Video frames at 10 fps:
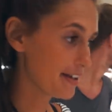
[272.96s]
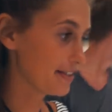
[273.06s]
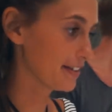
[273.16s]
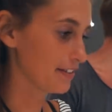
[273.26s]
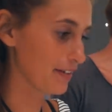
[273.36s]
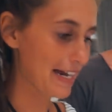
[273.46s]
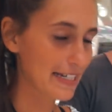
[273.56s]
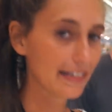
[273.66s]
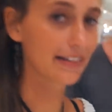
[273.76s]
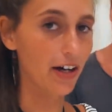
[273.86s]
than this, we
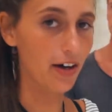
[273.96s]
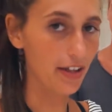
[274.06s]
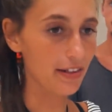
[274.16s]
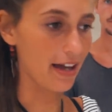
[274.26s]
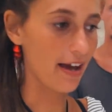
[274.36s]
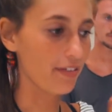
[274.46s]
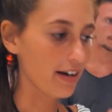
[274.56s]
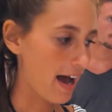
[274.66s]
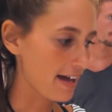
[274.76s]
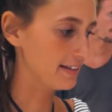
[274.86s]
actually saw that they have
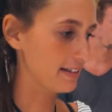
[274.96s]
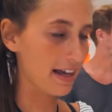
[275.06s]
an ice